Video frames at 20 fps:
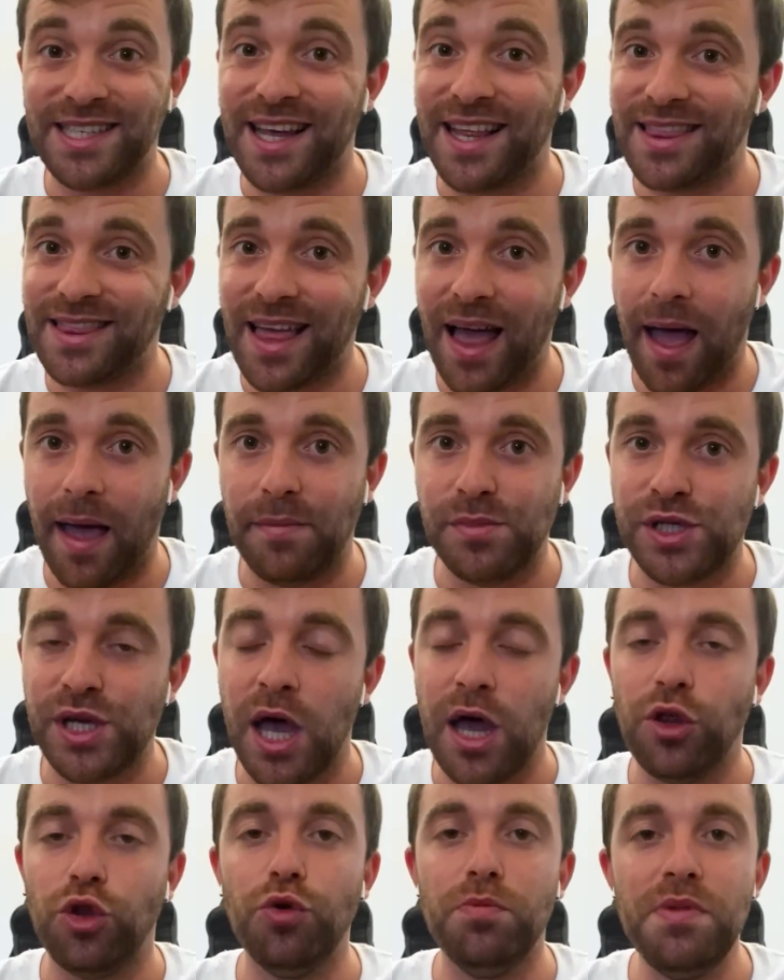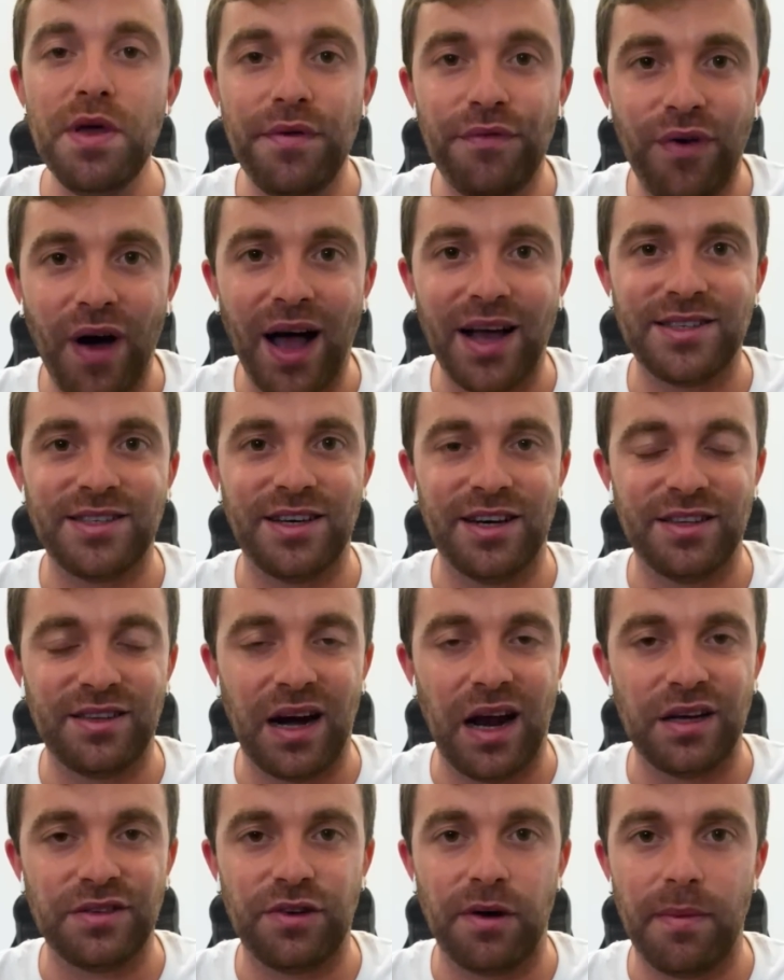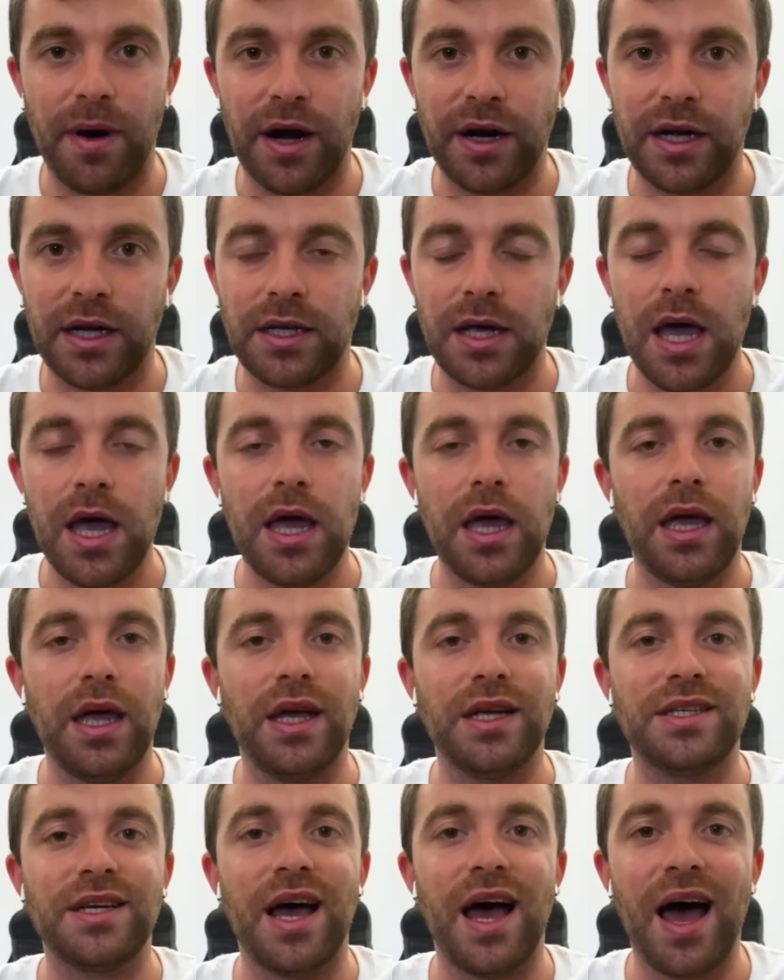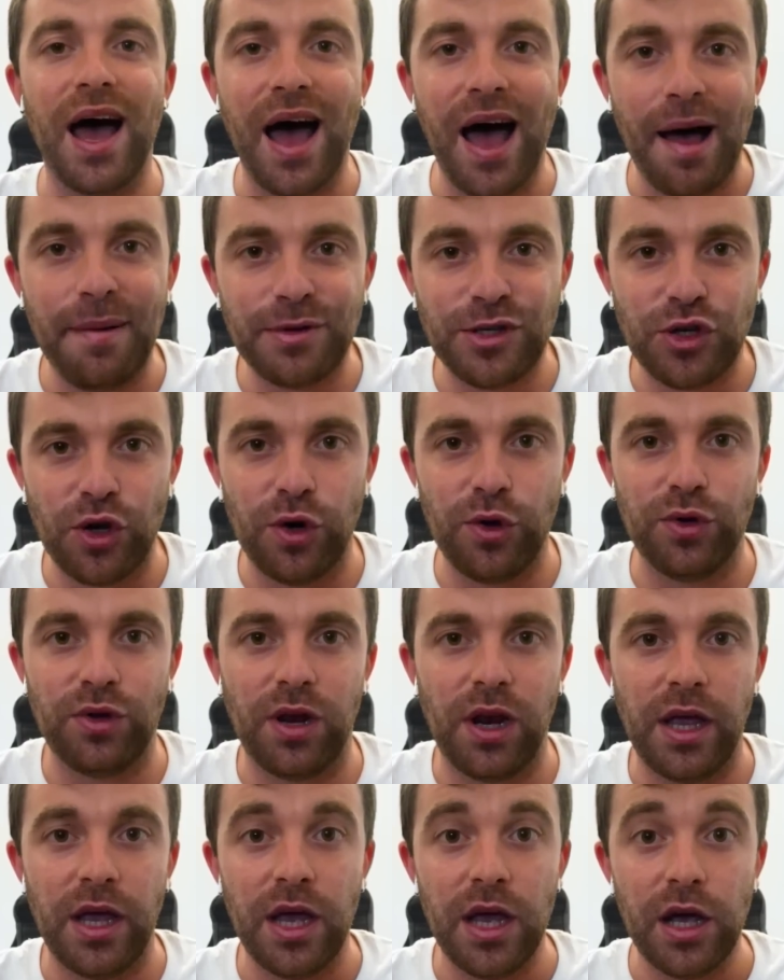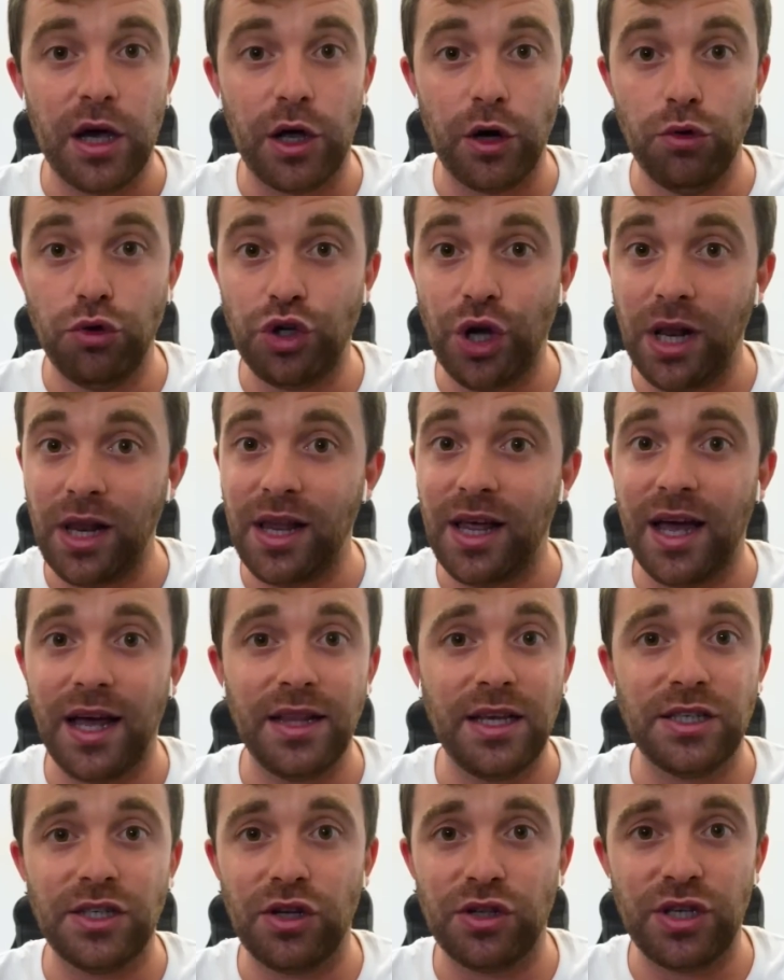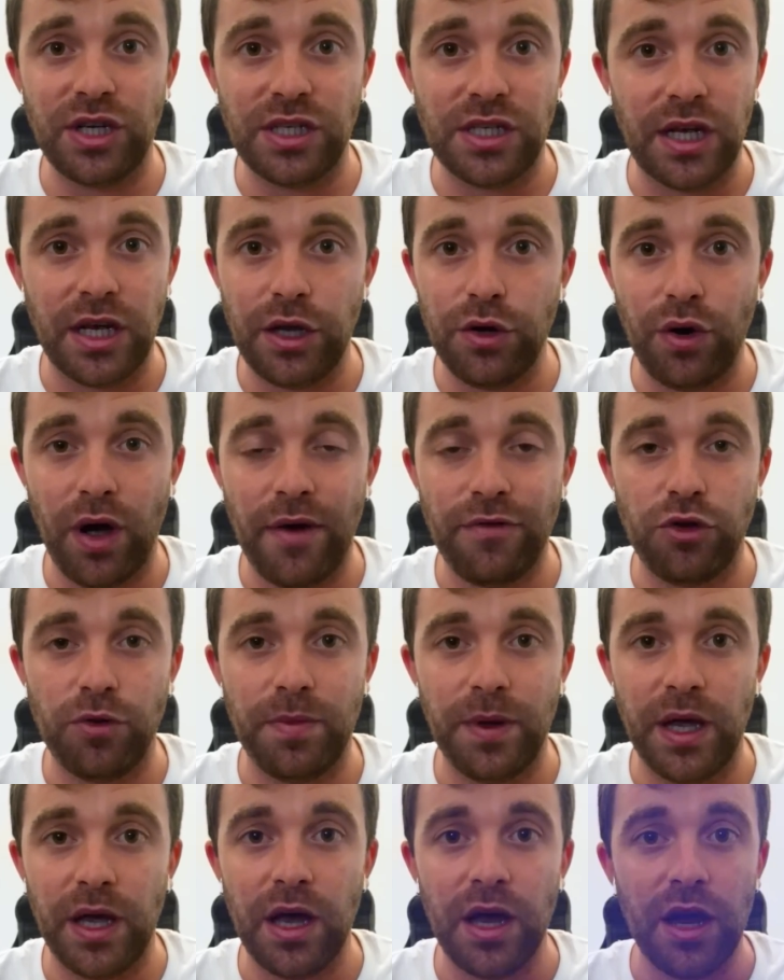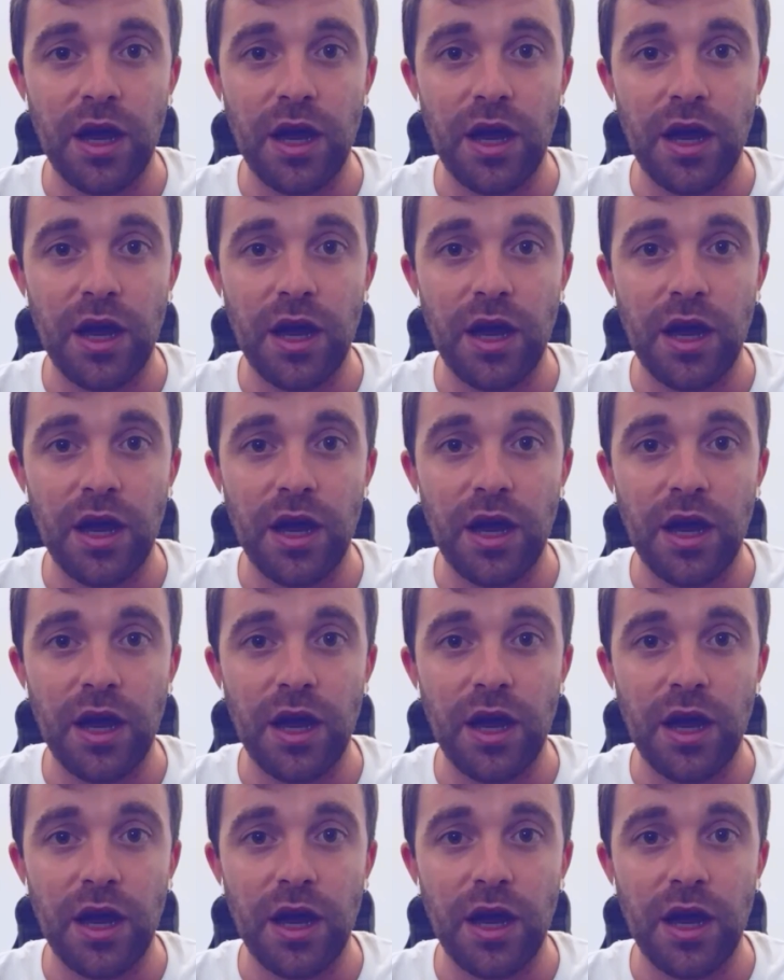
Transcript: sometimes to be fast in the transfer market is absolutely crucial and is not easy. You have to be